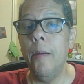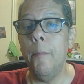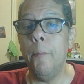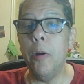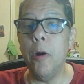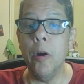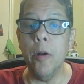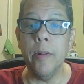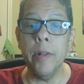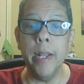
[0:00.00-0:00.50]

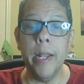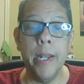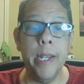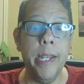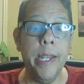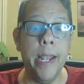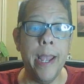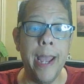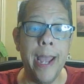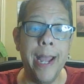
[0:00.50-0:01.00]
part that
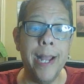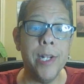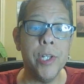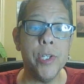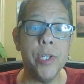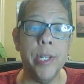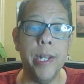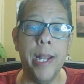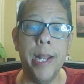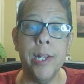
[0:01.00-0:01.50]
he
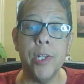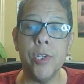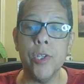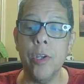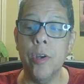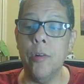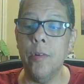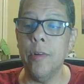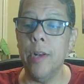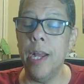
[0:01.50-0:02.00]
adds to that
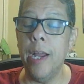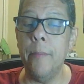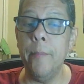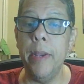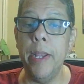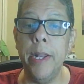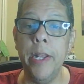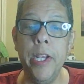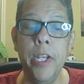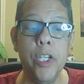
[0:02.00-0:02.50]
song. I
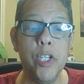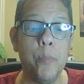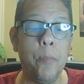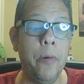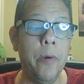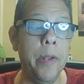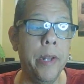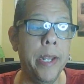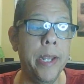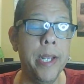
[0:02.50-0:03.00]
mean, he's
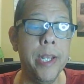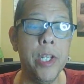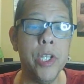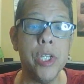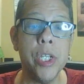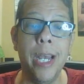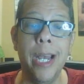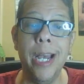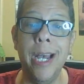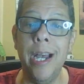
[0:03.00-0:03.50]
put
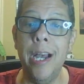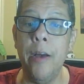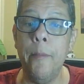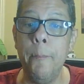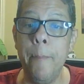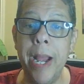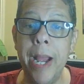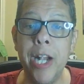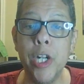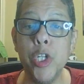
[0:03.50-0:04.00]
his
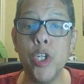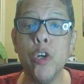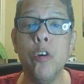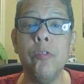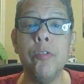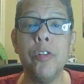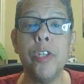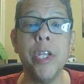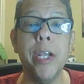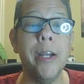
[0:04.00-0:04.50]

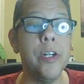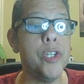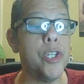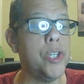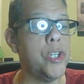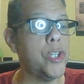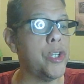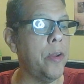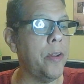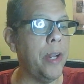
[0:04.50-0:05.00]
magical
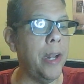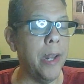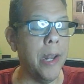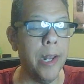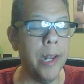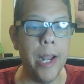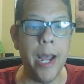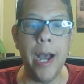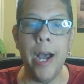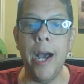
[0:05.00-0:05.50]
touches on a
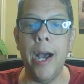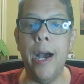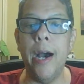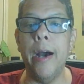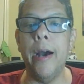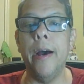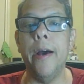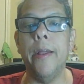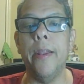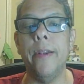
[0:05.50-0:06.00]

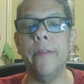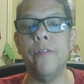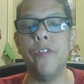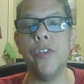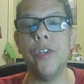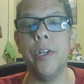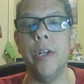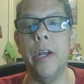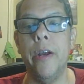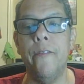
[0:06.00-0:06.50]
lot of
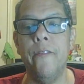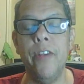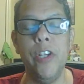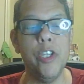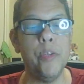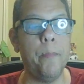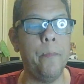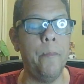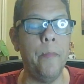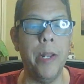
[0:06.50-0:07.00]
stuff.
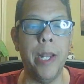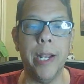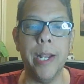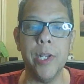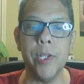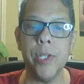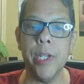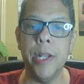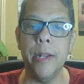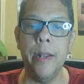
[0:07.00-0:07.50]
He's, like
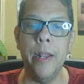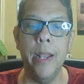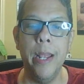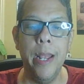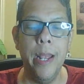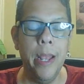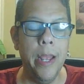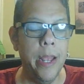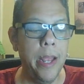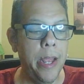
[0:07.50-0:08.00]
I said,
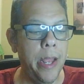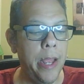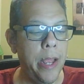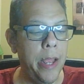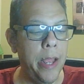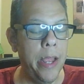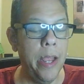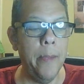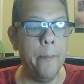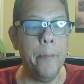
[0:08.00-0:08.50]

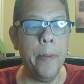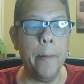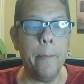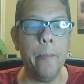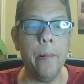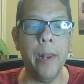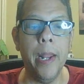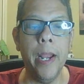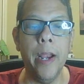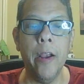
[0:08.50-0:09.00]
epic
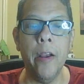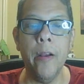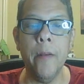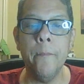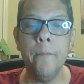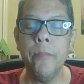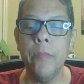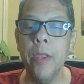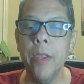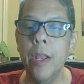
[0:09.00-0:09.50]

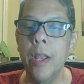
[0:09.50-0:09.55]
player.